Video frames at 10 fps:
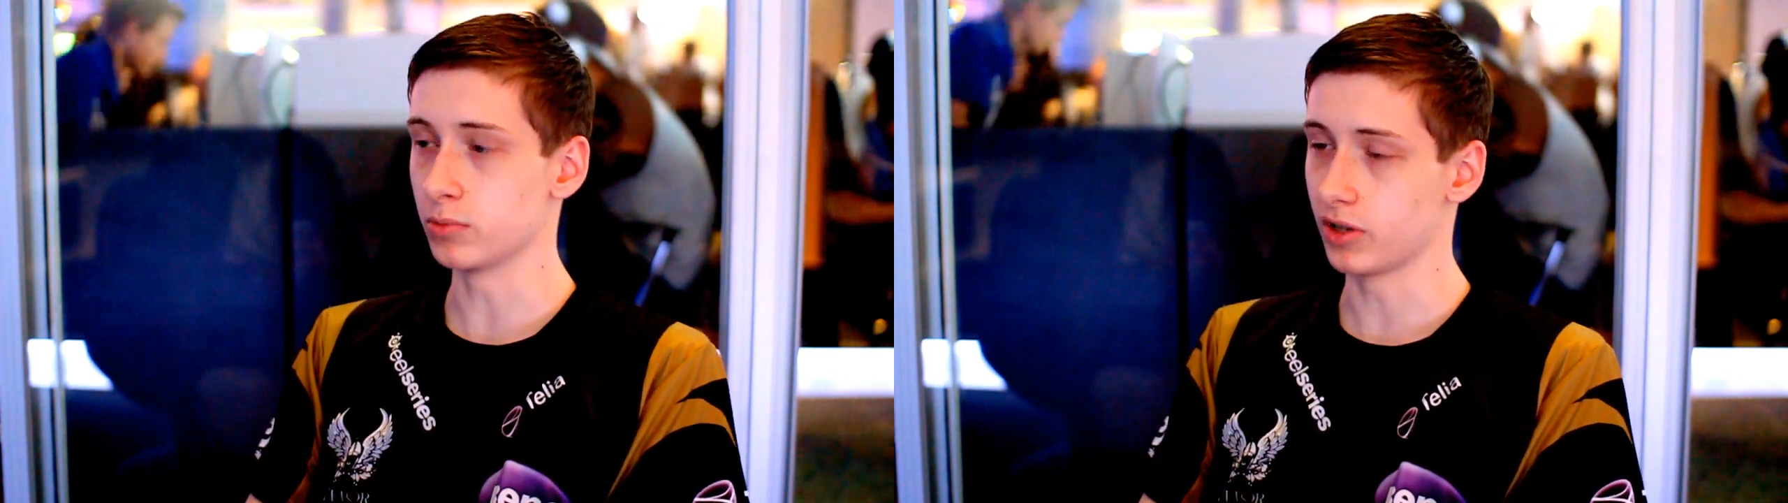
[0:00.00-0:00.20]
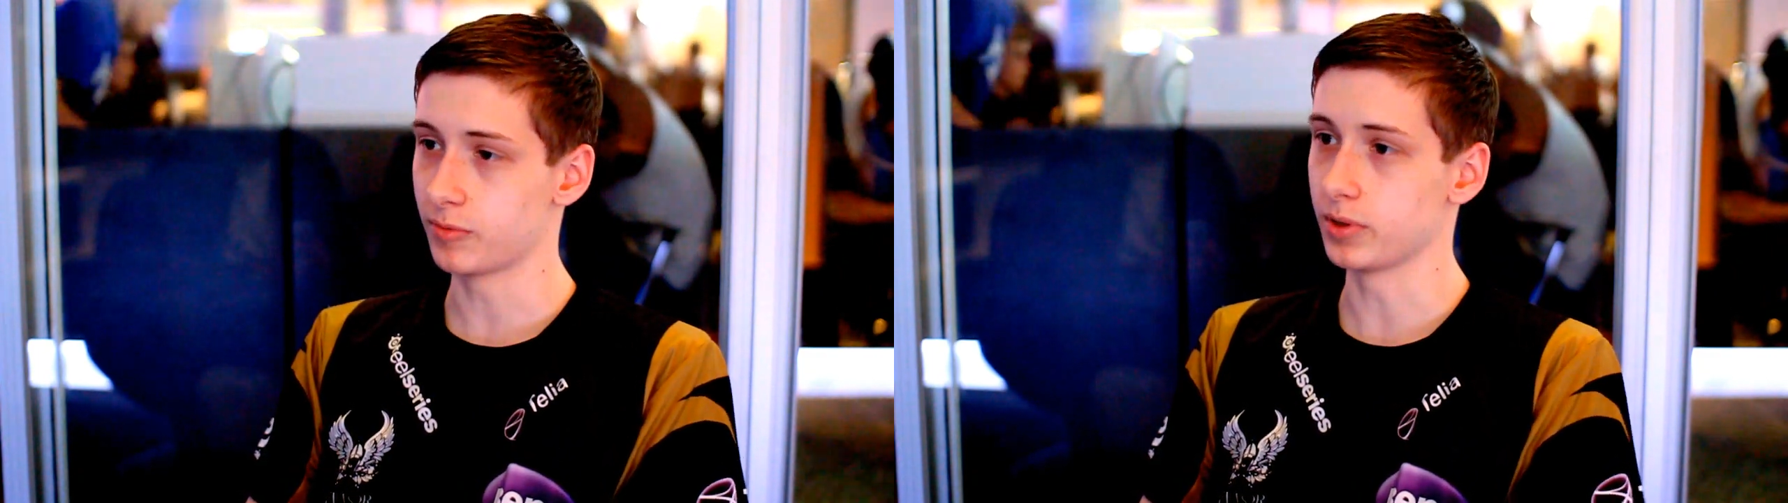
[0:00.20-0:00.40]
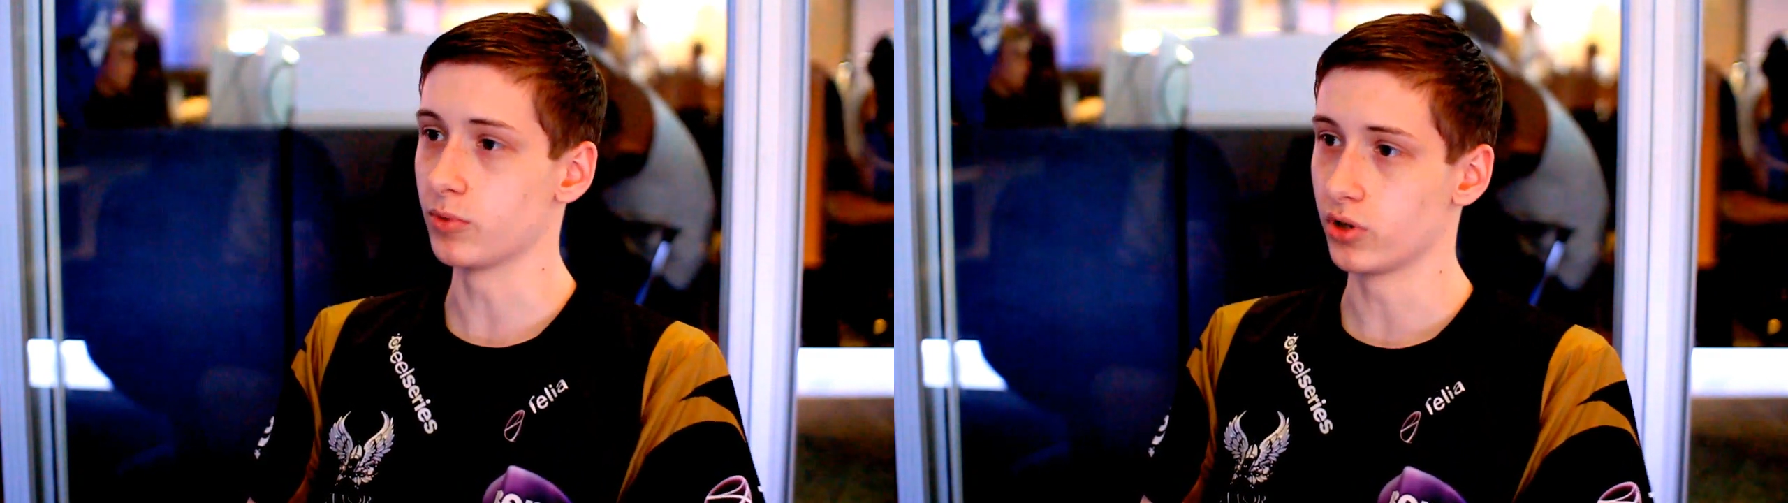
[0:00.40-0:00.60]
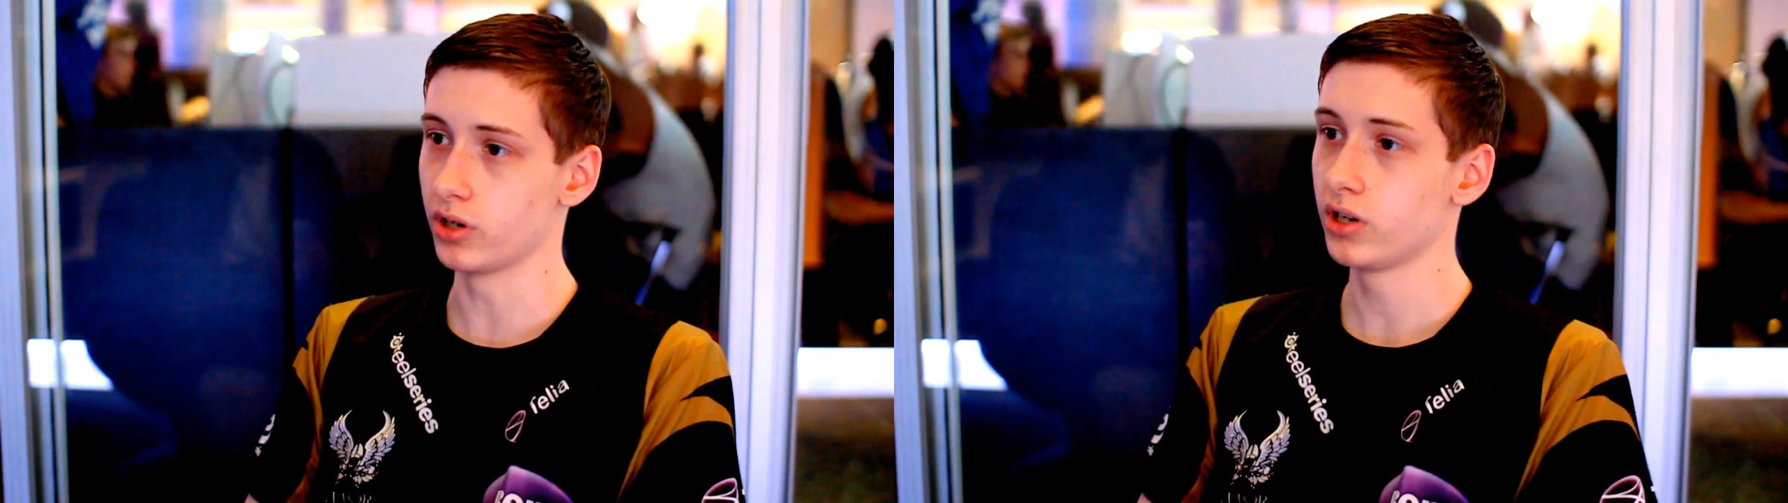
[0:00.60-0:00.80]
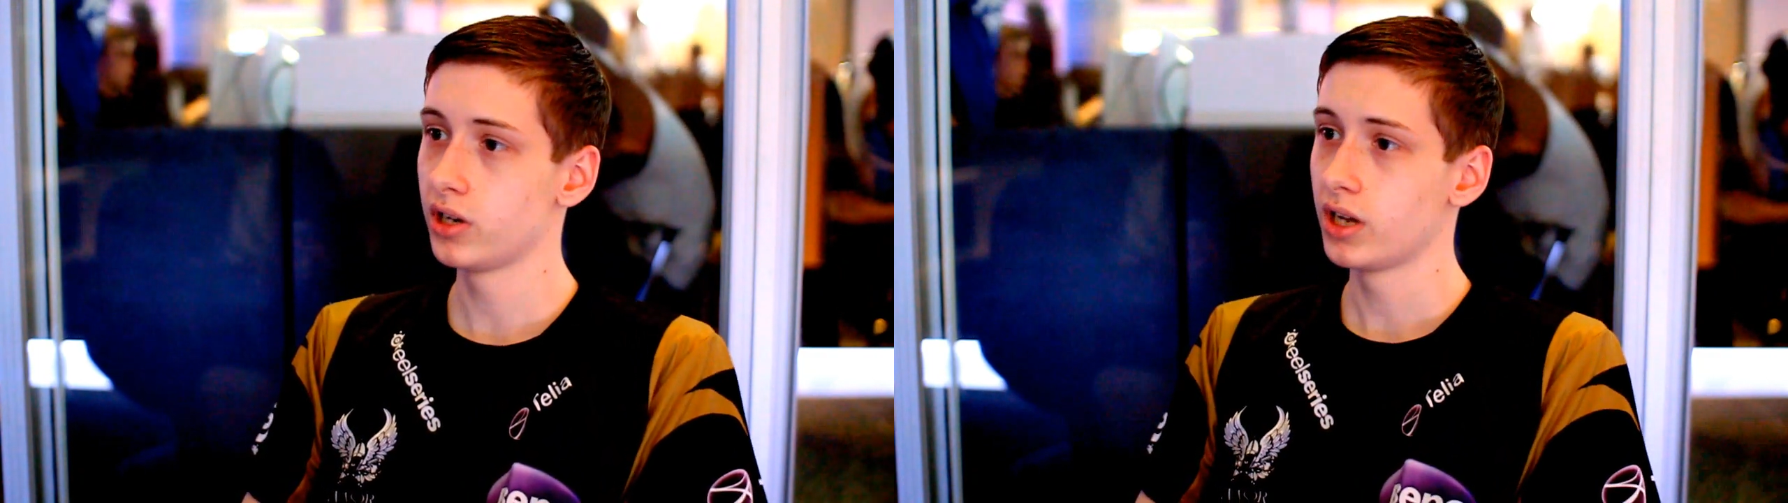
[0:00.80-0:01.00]
people have been
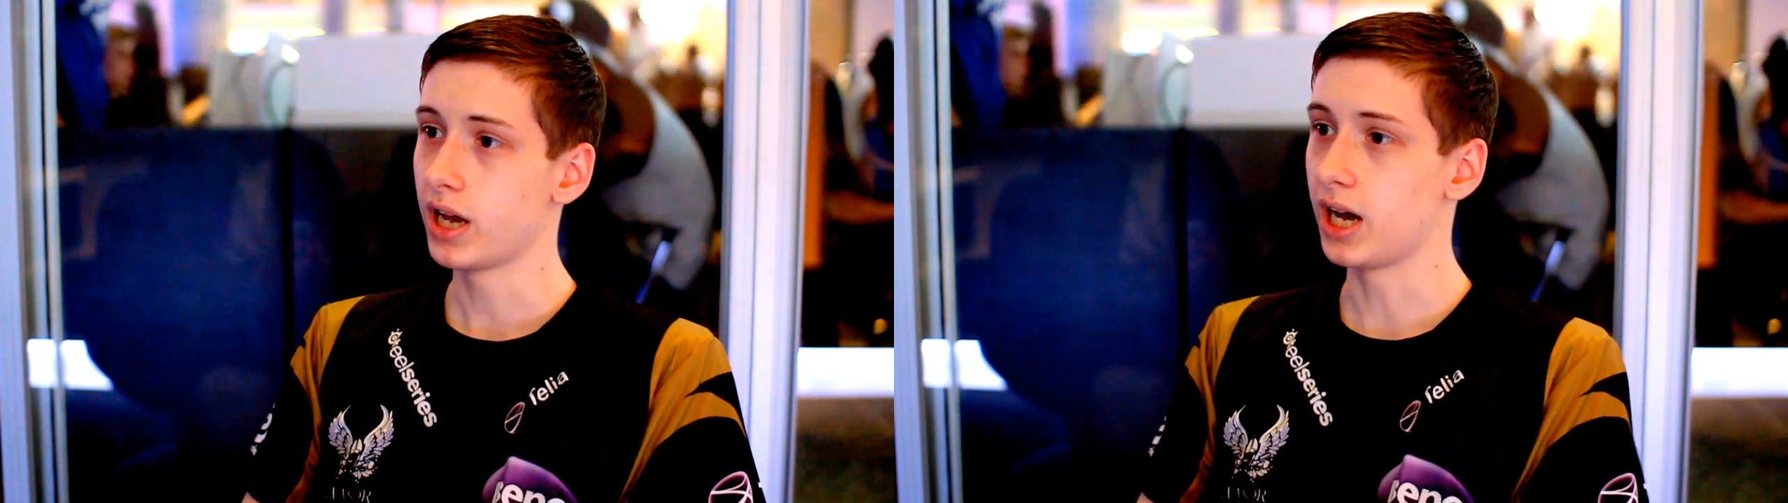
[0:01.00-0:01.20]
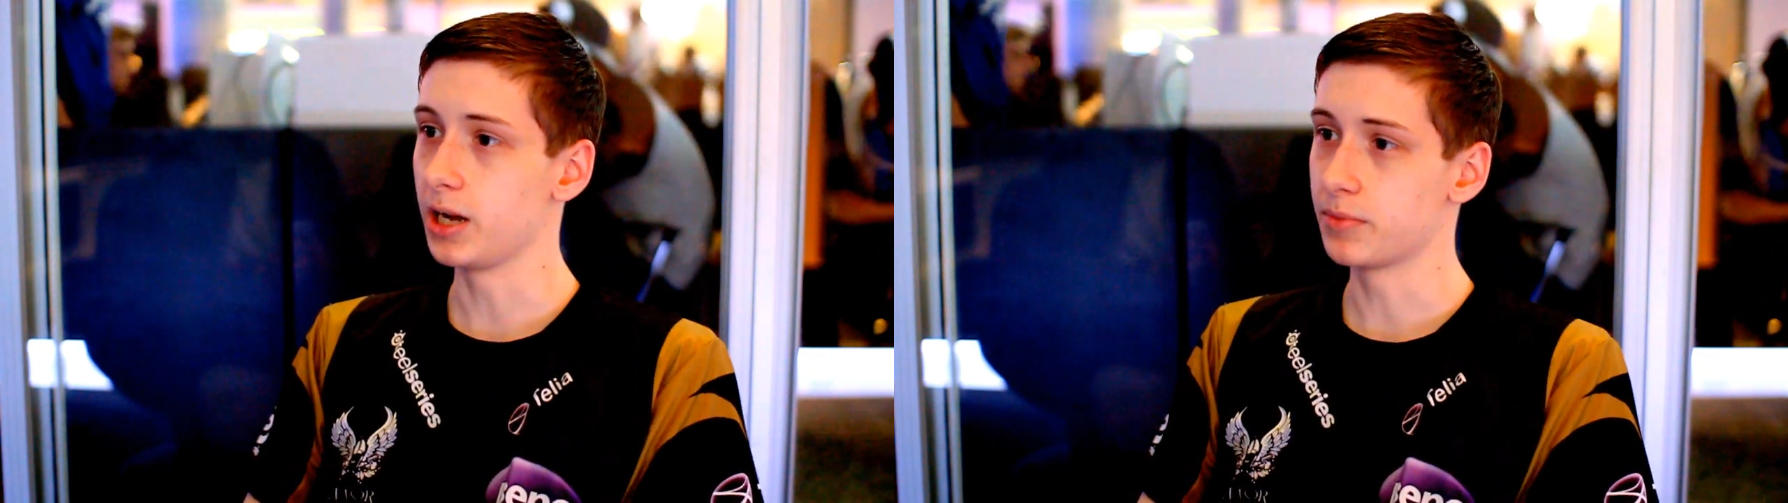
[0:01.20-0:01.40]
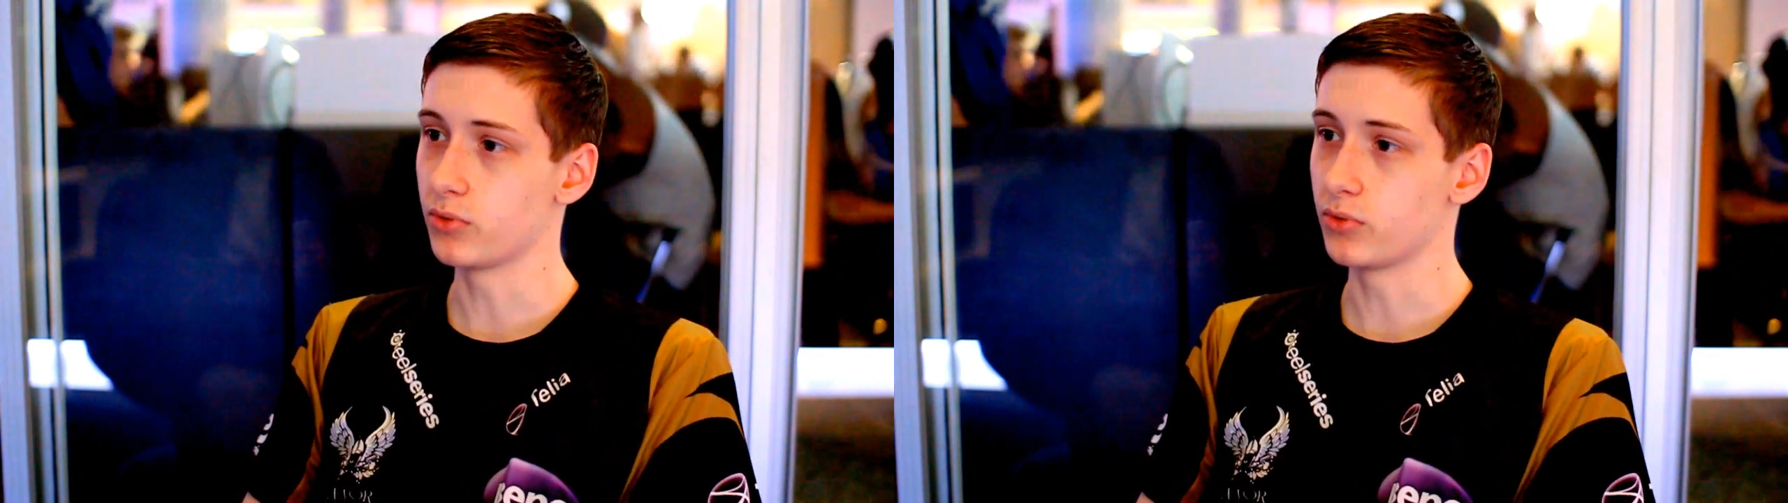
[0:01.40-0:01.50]
more hyped